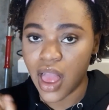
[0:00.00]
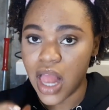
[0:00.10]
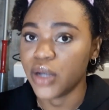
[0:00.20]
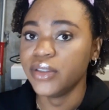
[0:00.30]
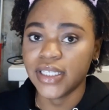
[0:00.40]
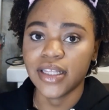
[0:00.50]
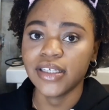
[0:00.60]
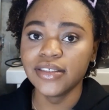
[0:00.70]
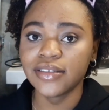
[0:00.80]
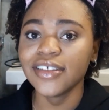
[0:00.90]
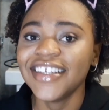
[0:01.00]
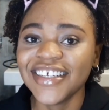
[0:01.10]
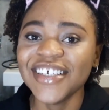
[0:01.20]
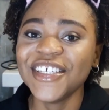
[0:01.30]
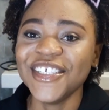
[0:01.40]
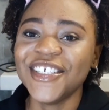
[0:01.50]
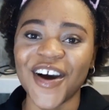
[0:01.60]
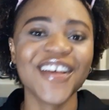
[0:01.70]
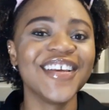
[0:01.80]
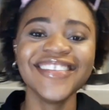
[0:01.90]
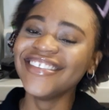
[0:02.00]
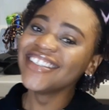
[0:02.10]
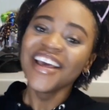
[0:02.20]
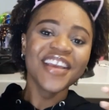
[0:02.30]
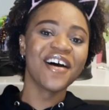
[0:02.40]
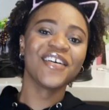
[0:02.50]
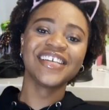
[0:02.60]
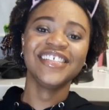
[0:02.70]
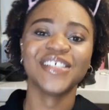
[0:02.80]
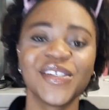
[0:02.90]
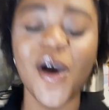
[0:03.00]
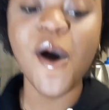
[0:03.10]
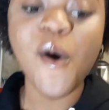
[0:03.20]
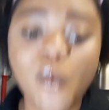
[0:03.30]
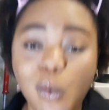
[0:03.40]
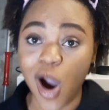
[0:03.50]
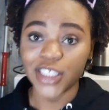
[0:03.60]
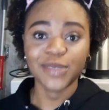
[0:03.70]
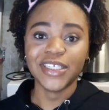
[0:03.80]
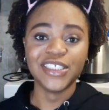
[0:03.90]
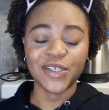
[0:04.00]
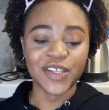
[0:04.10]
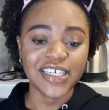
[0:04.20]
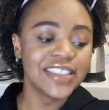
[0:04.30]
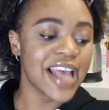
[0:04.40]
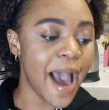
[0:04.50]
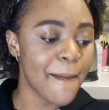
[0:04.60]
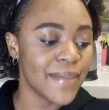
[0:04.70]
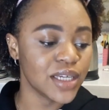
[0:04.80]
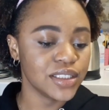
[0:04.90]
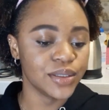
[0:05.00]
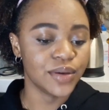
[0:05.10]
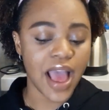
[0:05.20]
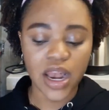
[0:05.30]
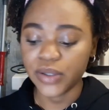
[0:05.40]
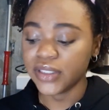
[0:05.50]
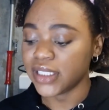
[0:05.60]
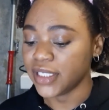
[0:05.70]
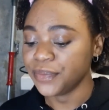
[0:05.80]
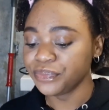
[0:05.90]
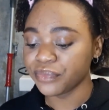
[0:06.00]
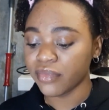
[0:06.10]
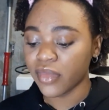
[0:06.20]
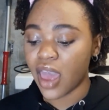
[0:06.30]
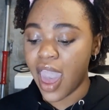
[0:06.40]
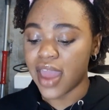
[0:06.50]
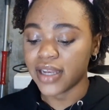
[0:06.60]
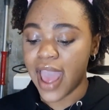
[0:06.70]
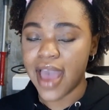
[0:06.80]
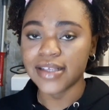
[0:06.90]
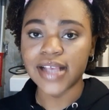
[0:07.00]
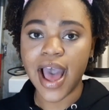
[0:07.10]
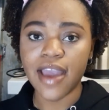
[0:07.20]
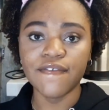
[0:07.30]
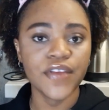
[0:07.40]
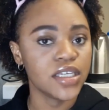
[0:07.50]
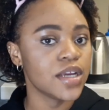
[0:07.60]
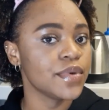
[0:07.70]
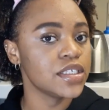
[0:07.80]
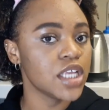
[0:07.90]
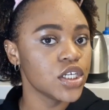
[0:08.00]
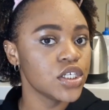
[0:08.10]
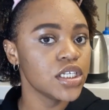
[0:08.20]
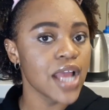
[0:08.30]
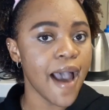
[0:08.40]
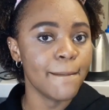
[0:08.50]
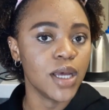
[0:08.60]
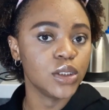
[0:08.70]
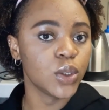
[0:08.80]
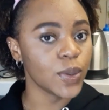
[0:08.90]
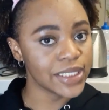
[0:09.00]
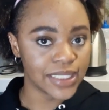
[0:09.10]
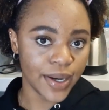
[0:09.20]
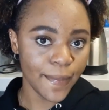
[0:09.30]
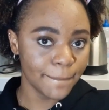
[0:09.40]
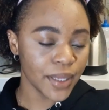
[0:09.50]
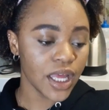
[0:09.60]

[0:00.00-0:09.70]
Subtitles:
LOC this. y'all can just watch me do this. I'm about to LOC, and as I finish up this section, I'm gonna twist it up,